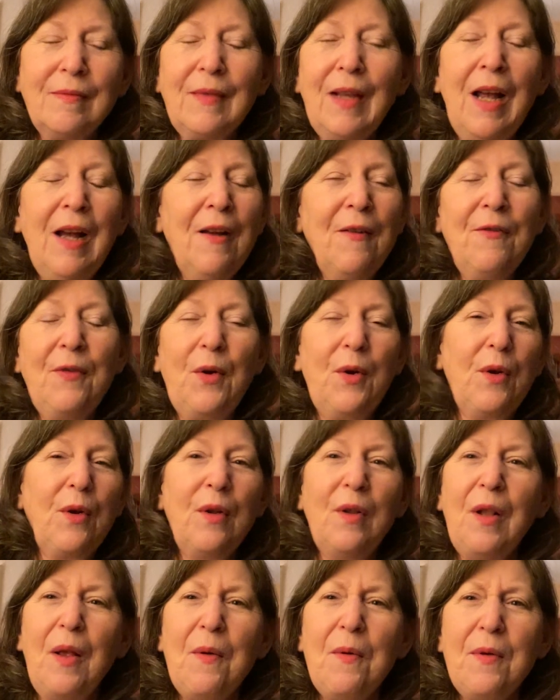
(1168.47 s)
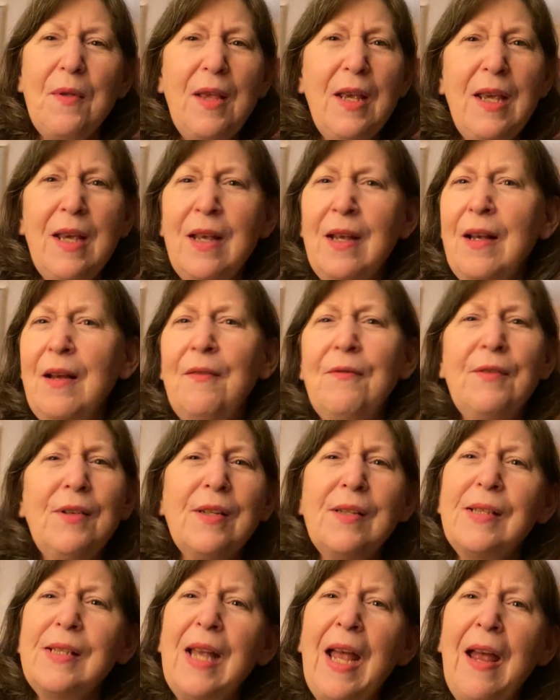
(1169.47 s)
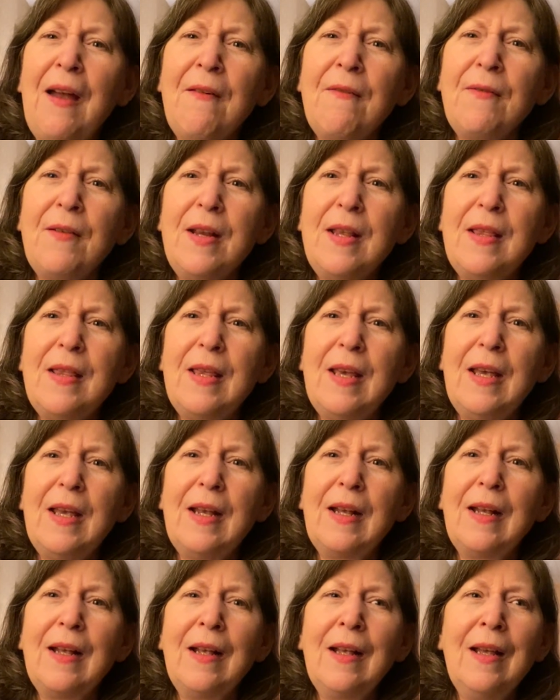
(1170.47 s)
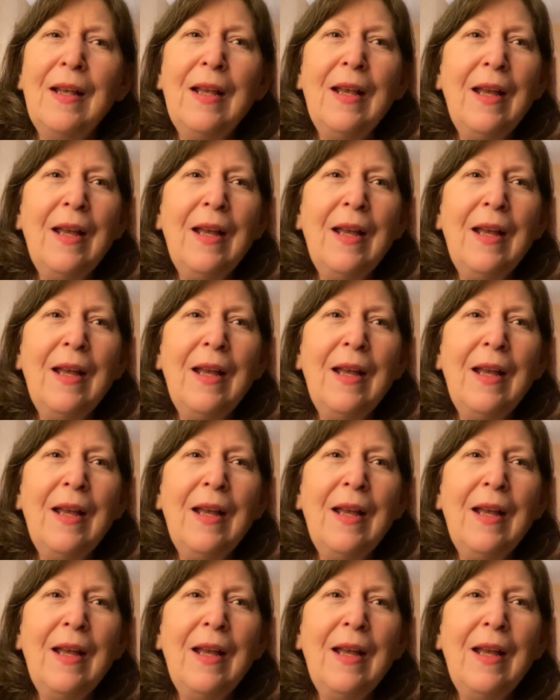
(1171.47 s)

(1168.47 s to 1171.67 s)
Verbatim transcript: of her clothing, of just everything.